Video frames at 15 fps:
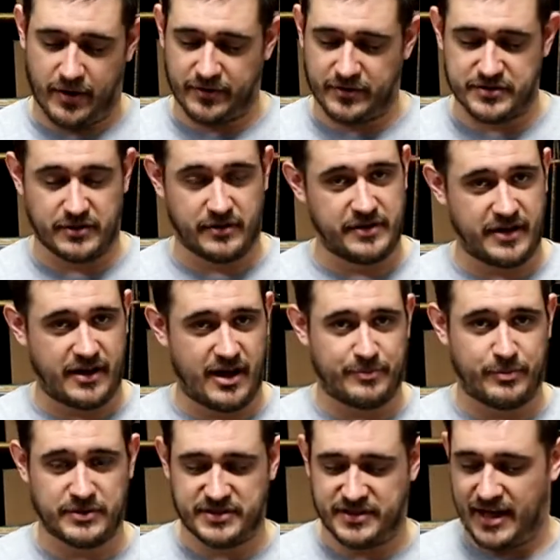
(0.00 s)
There's only a
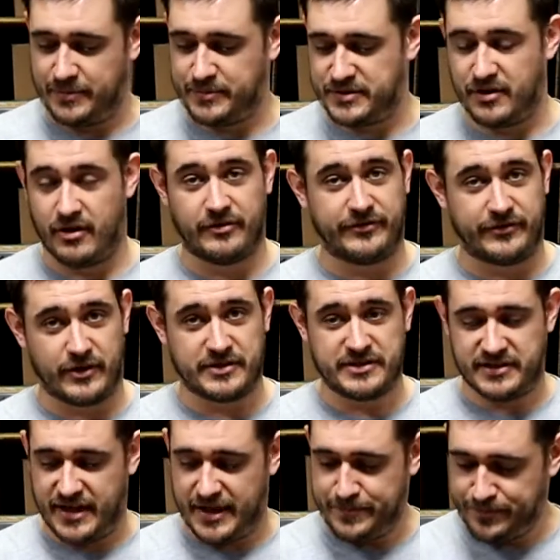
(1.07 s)
couple steps. So first
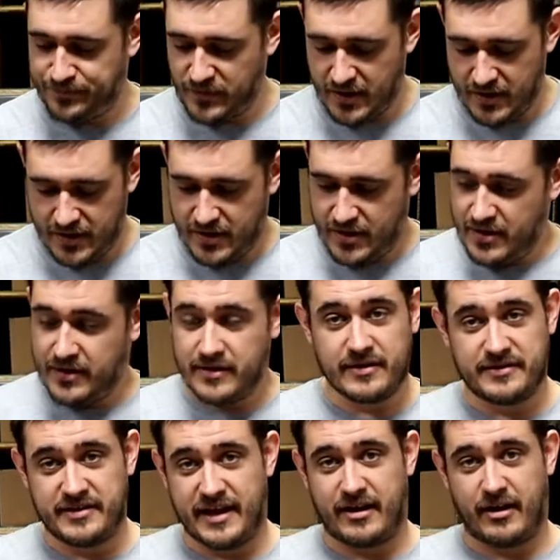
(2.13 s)
step,
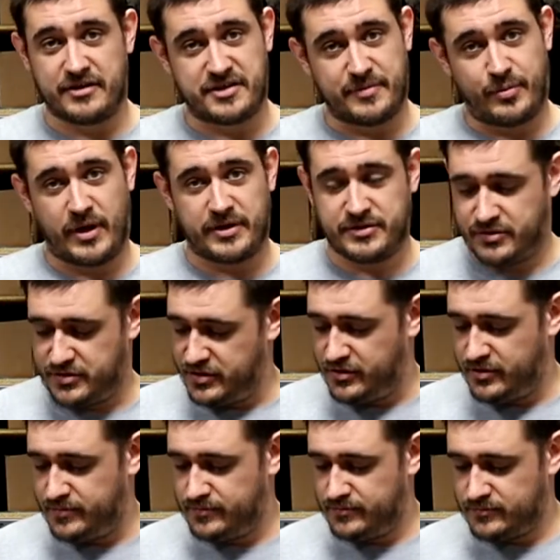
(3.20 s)
take our suppressor
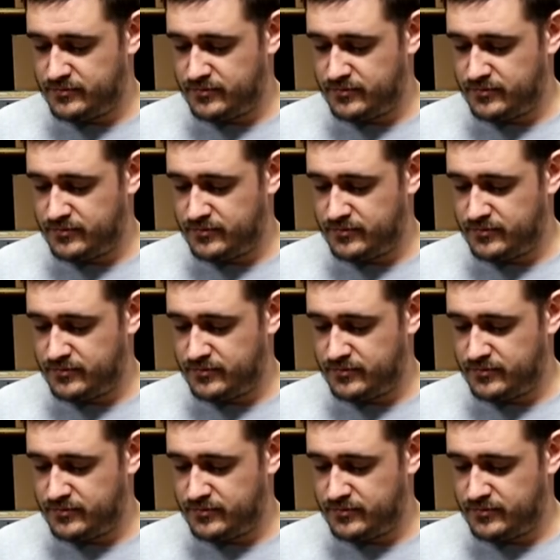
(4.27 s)
tube and